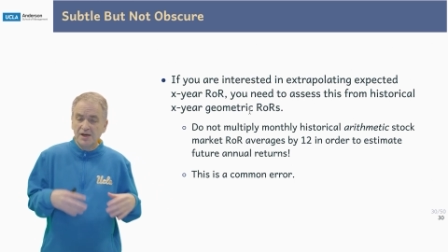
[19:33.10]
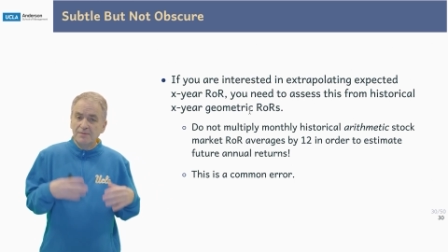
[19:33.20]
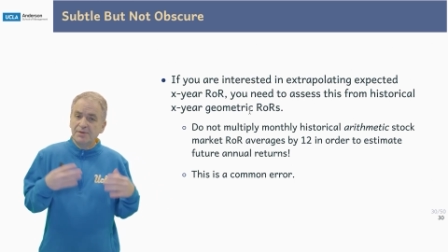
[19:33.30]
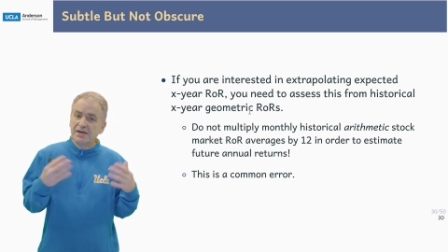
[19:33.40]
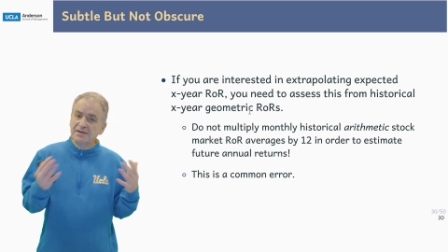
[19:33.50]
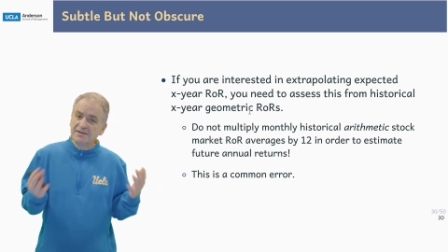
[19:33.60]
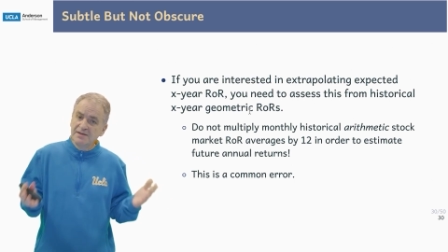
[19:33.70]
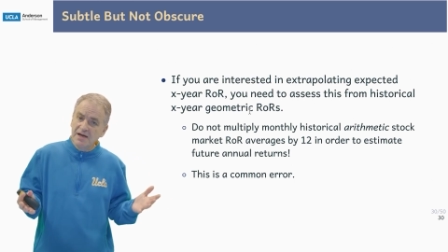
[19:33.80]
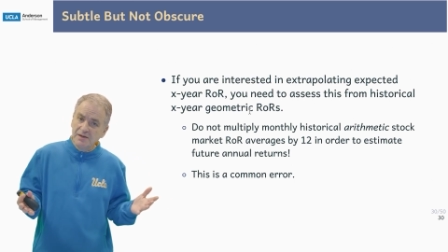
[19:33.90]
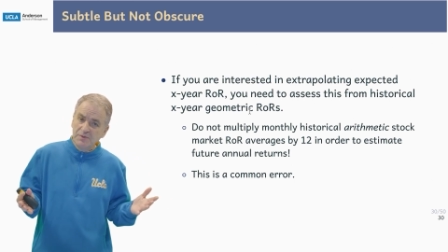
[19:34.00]
But it's
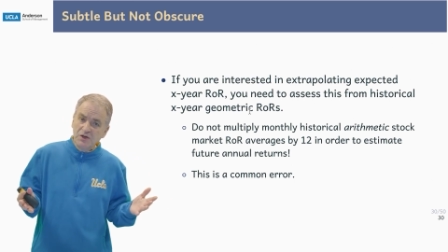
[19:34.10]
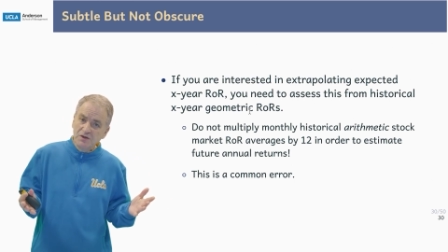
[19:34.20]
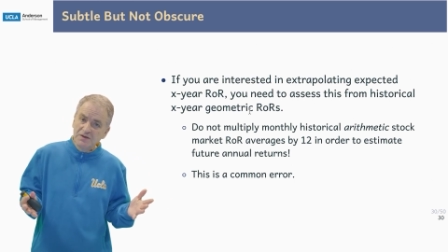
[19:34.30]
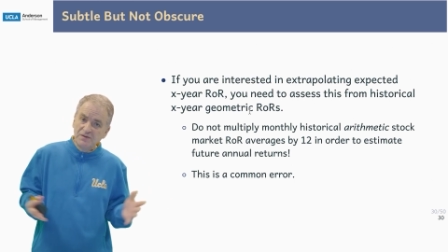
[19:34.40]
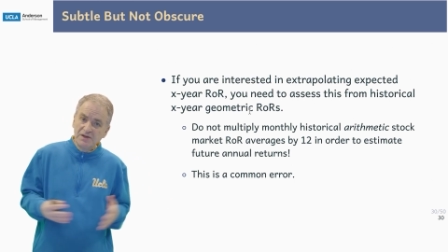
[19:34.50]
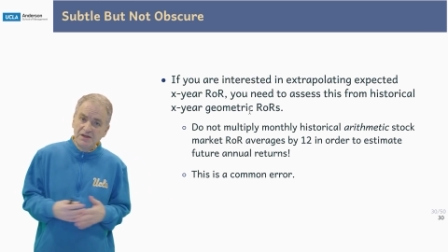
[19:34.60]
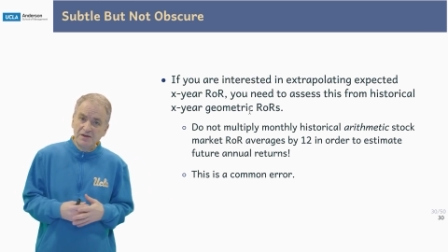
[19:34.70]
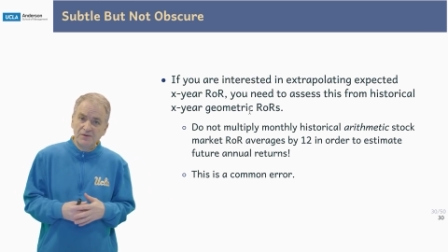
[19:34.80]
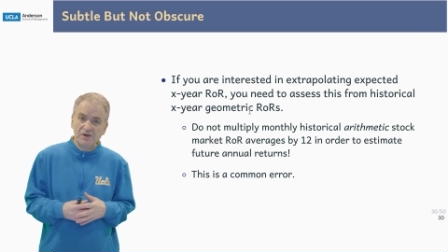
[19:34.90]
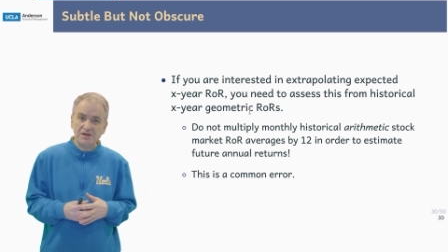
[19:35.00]
not, because of the
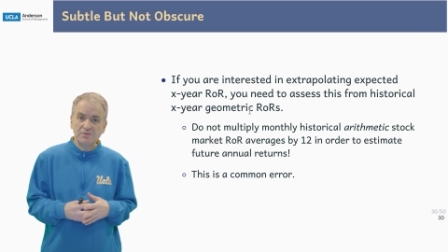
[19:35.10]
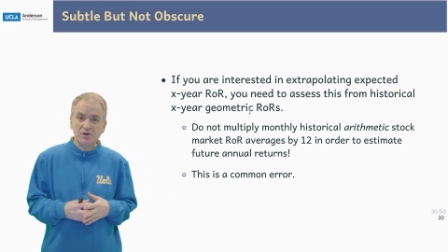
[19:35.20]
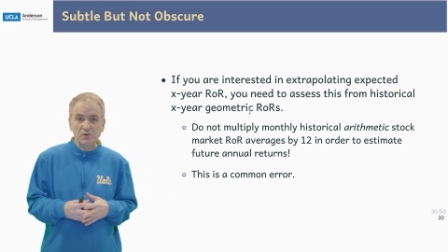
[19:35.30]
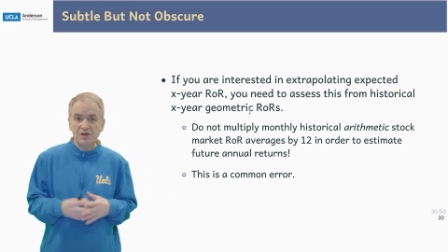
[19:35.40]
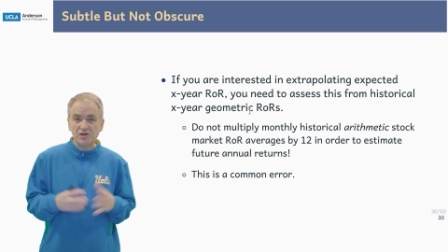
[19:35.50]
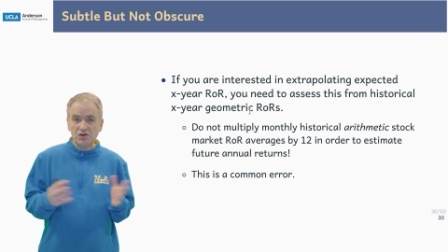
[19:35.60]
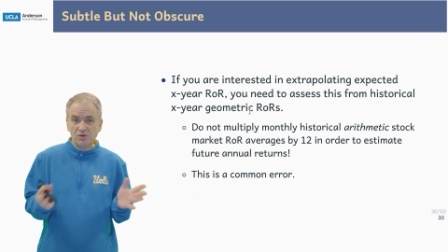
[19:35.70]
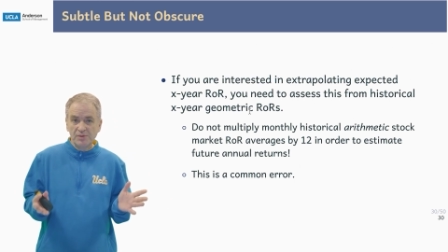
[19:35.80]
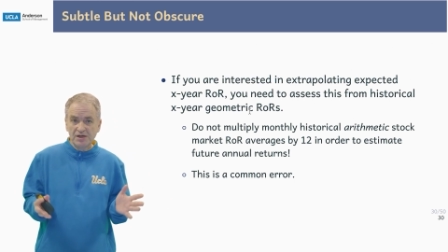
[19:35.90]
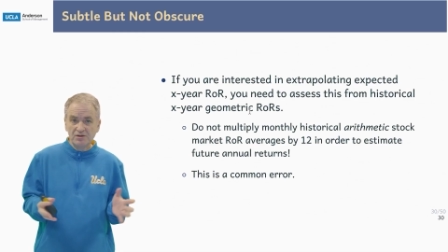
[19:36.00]
difference between
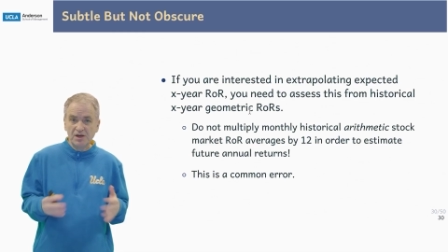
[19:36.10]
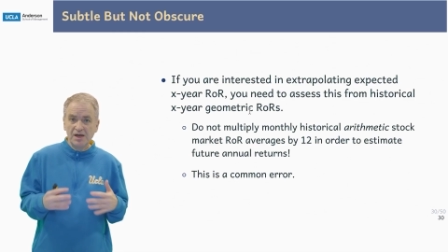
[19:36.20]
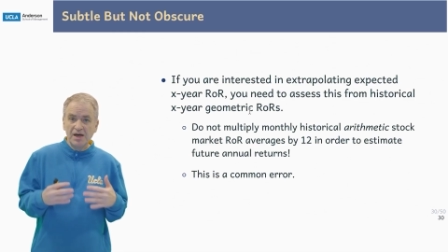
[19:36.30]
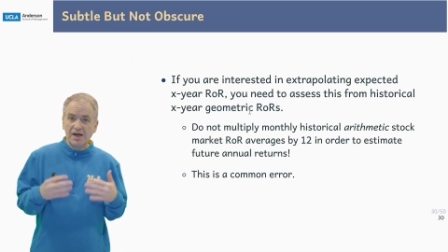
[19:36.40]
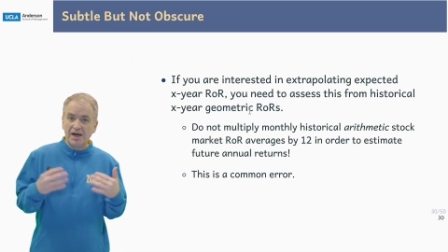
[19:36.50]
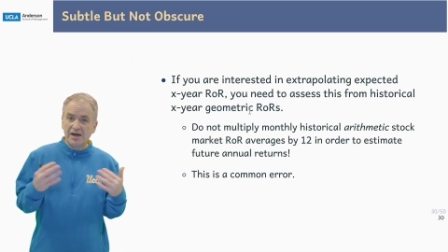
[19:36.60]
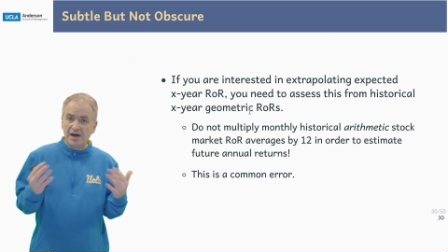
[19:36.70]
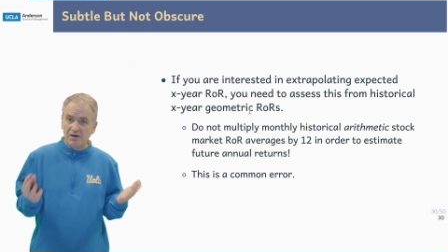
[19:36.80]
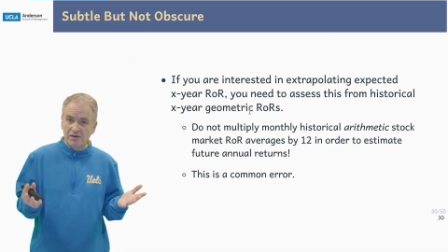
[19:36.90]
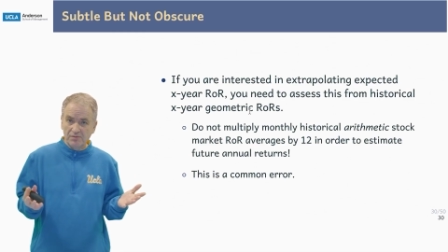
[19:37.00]
geometric and
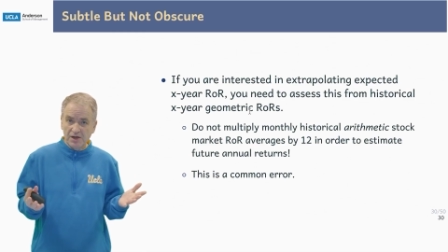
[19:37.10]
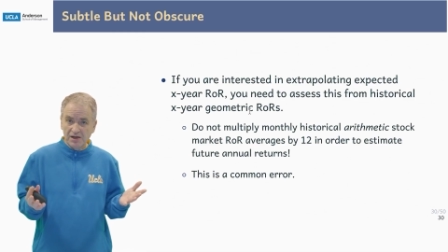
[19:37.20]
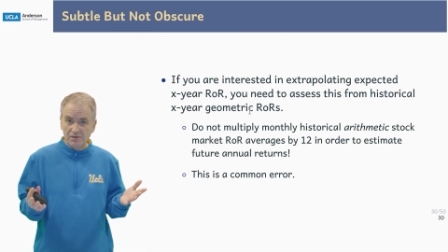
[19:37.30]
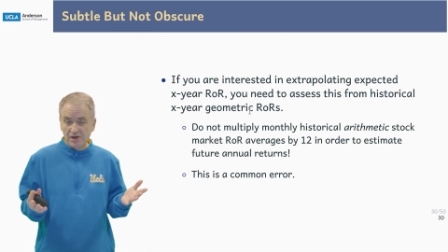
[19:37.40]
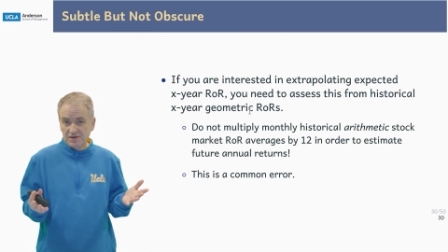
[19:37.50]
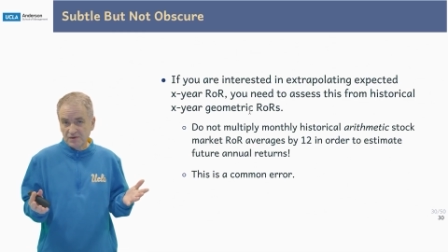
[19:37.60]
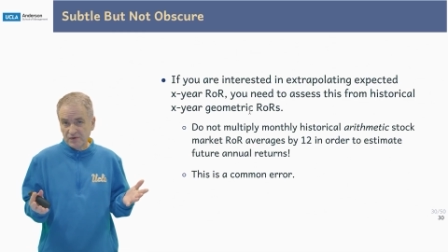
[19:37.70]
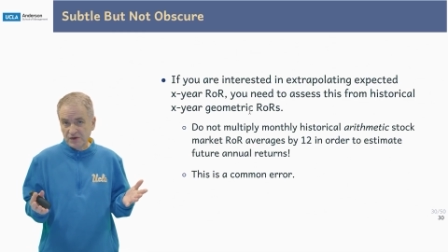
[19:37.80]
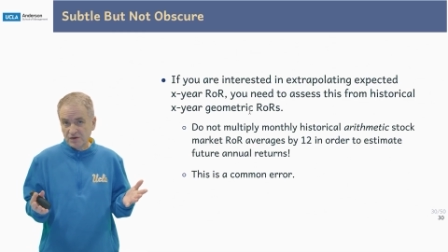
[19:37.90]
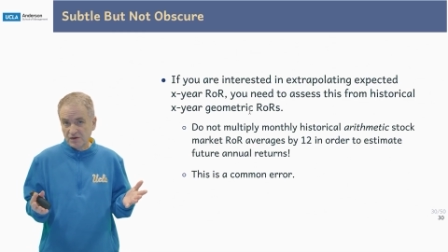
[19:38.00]
arithmetic rates of
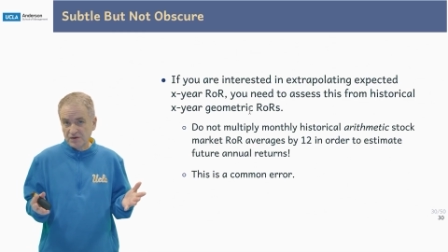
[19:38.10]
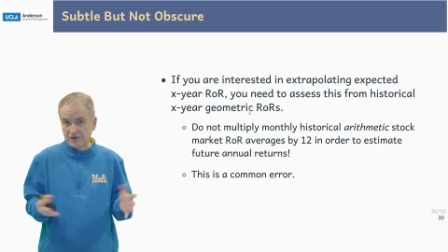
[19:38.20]
returns.